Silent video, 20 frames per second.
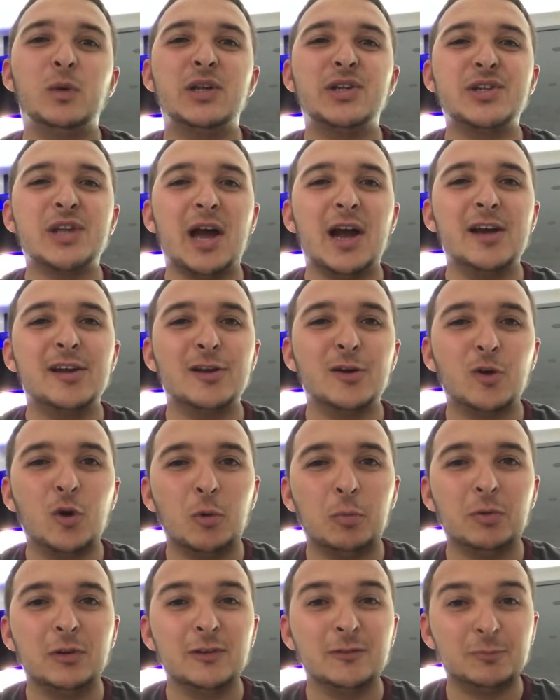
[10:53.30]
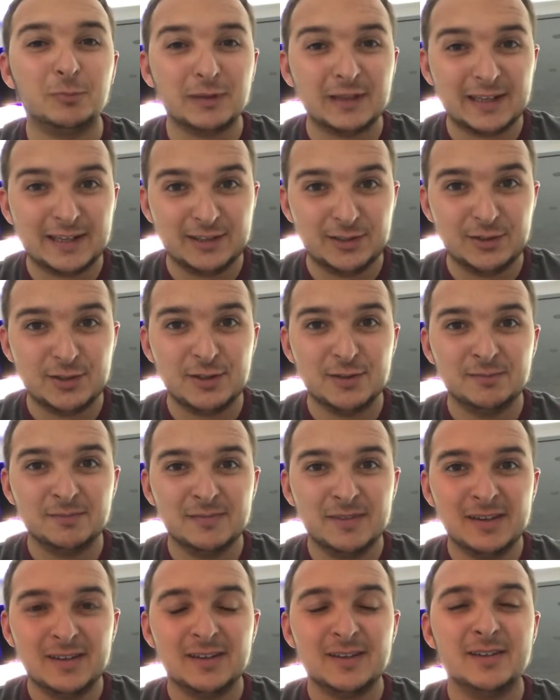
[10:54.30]
sign a couple of players.
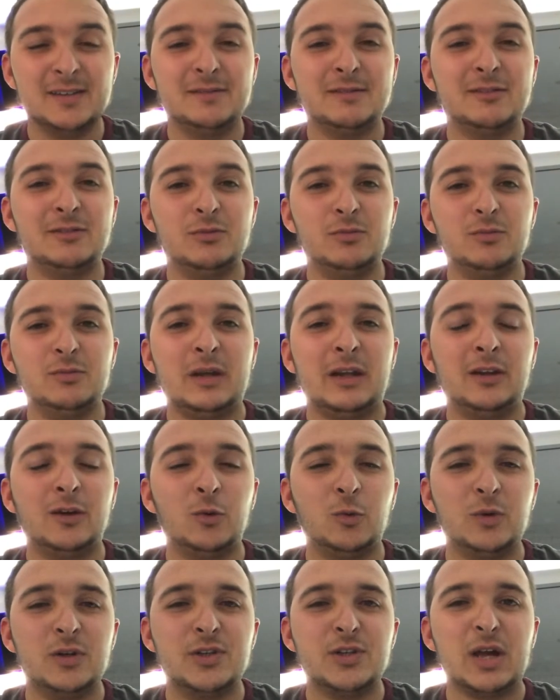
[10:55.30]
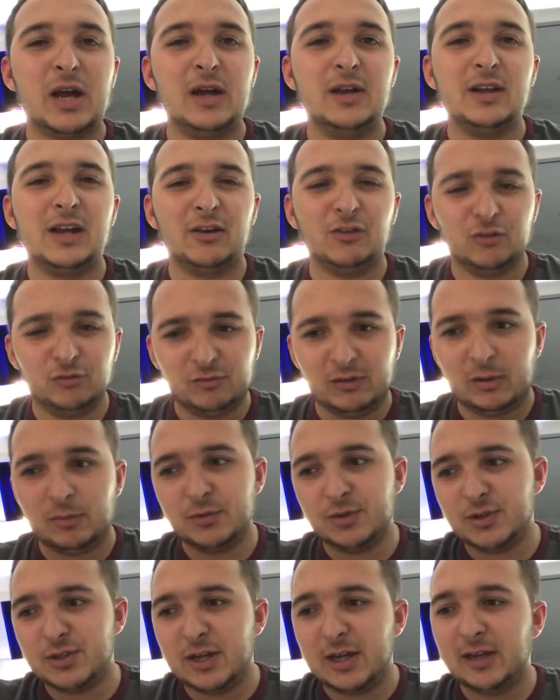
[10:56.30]
I know we signed Eric
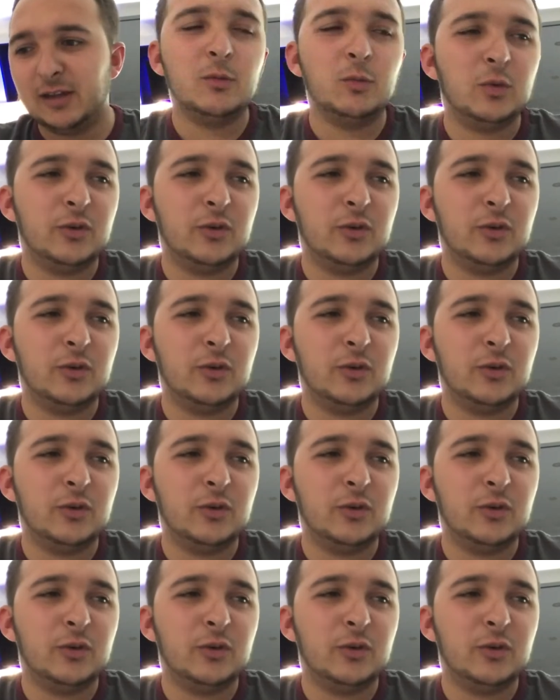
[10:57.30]
Ramsdale.